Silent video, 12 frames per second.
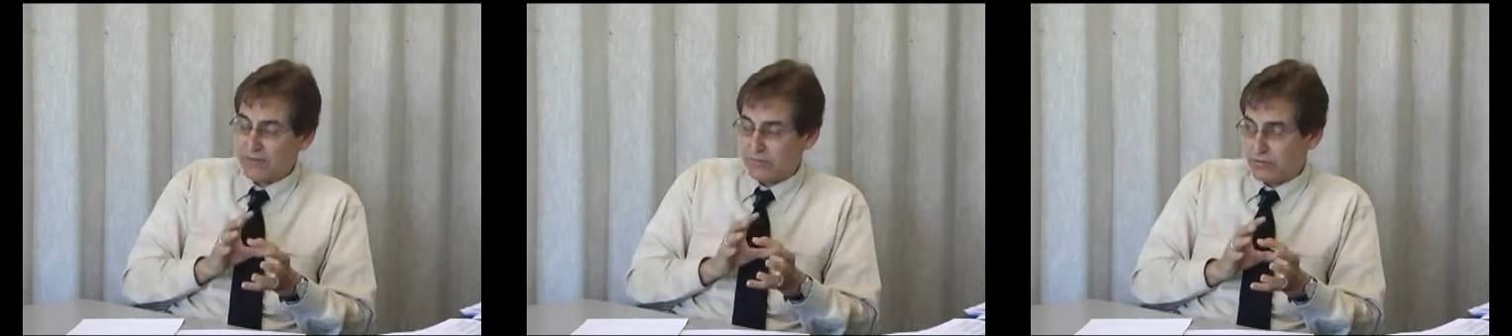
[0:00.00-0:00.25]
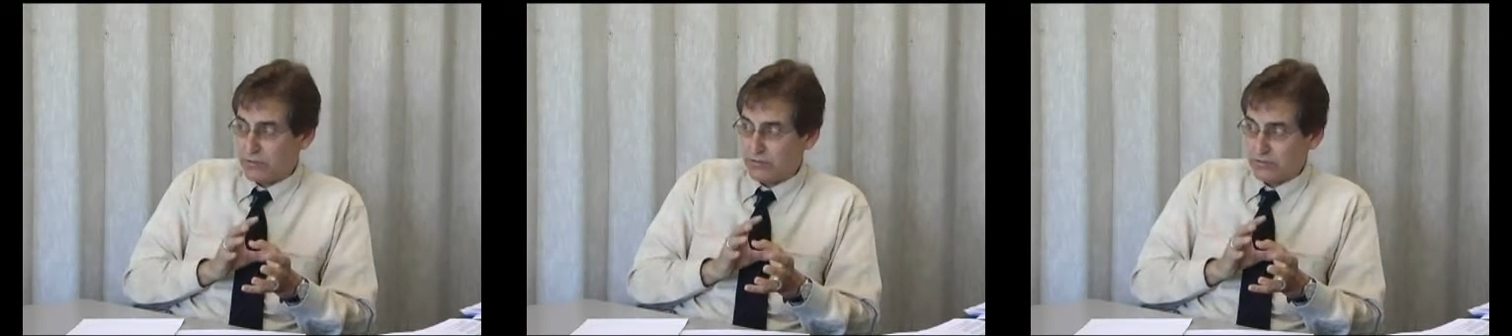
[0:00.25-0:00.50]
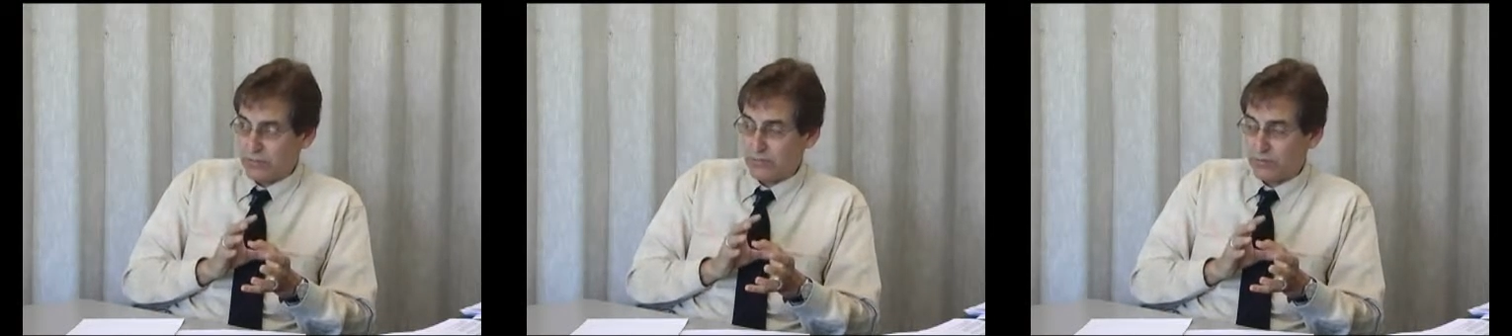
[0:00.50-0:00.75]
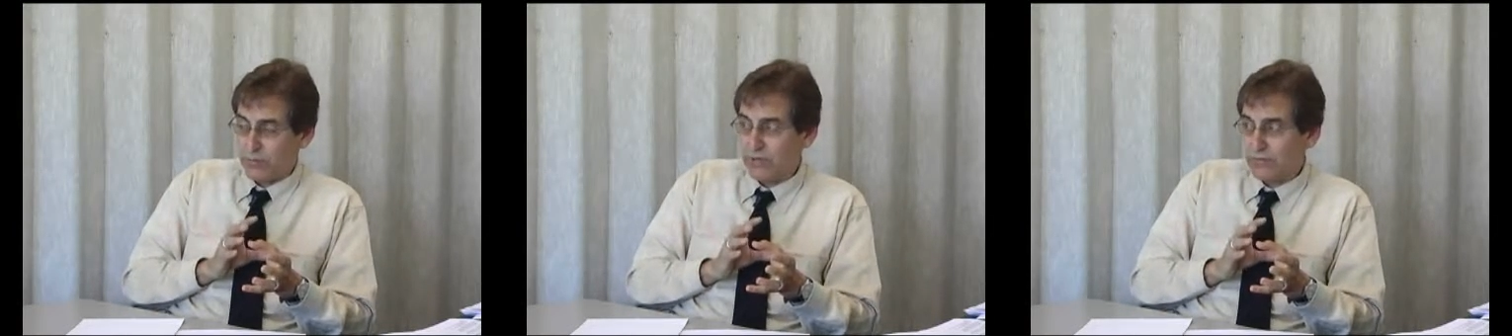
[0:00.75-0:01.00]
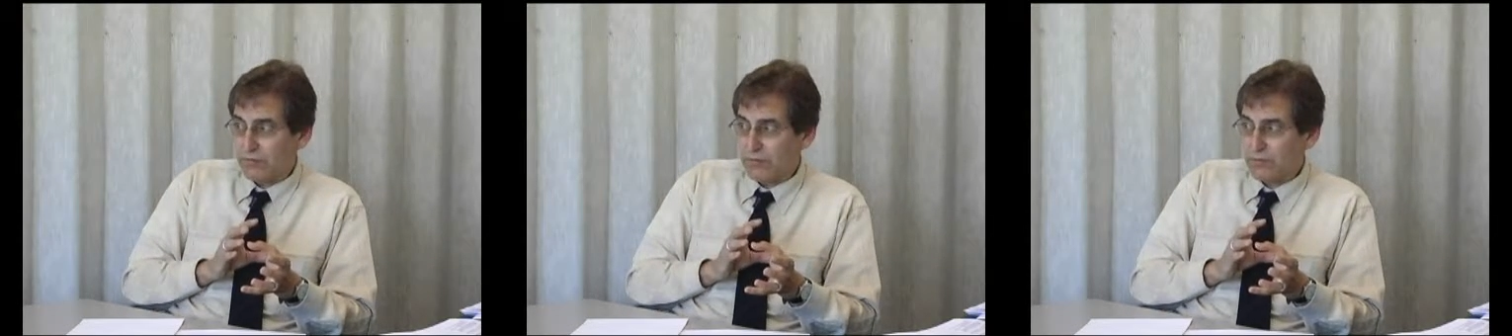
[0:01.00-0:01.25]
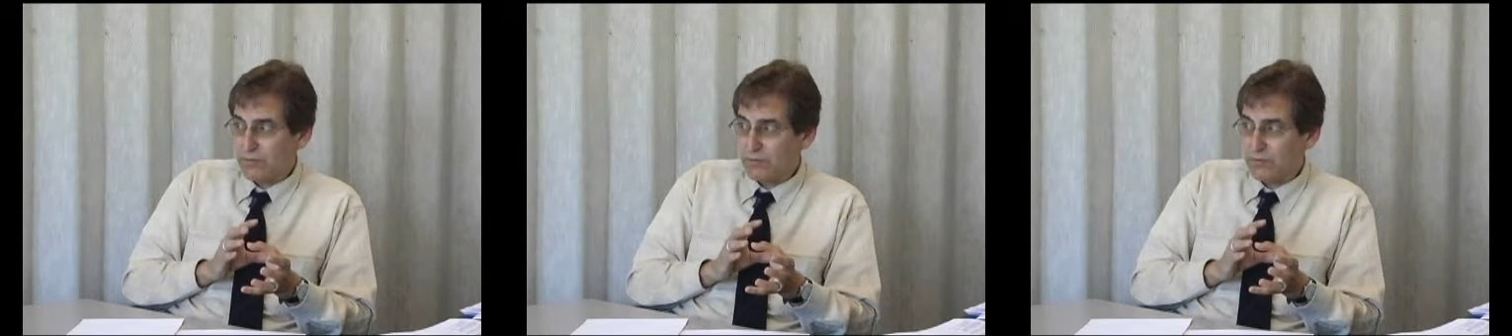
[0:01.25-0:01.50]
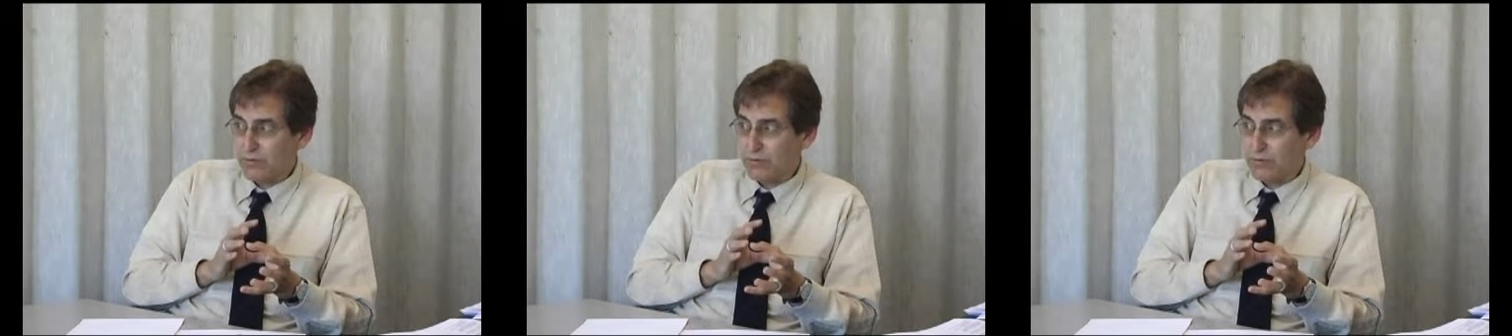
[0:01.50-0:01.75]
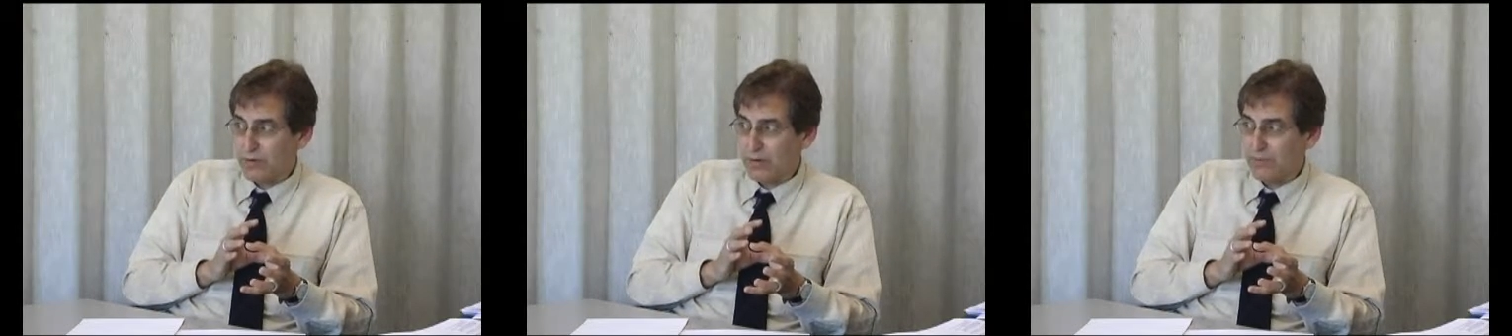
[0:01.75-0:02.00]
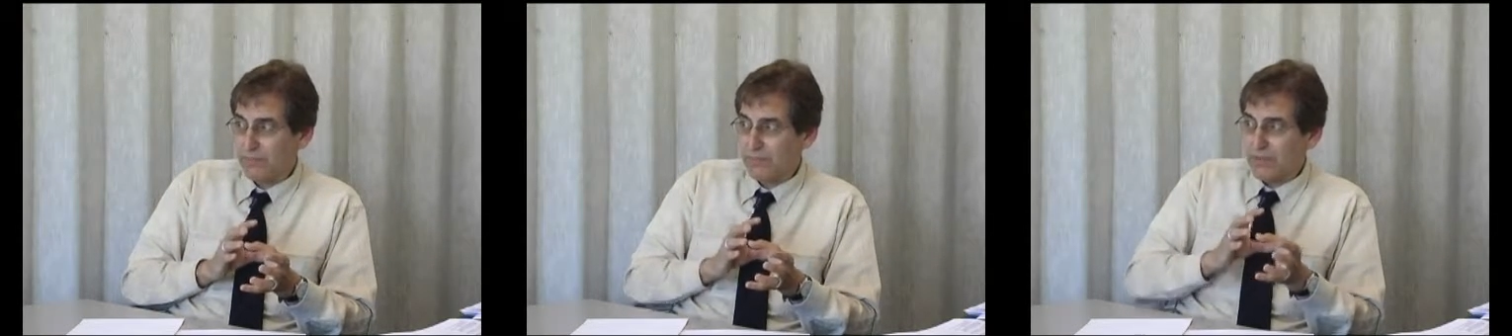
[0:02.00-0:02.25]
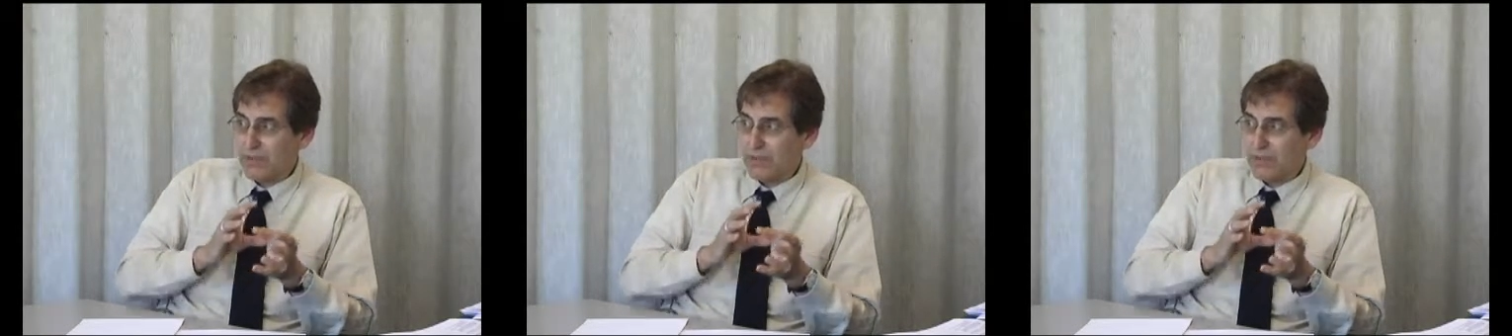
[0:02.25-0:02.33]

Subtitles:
if you're using a reinforcement program,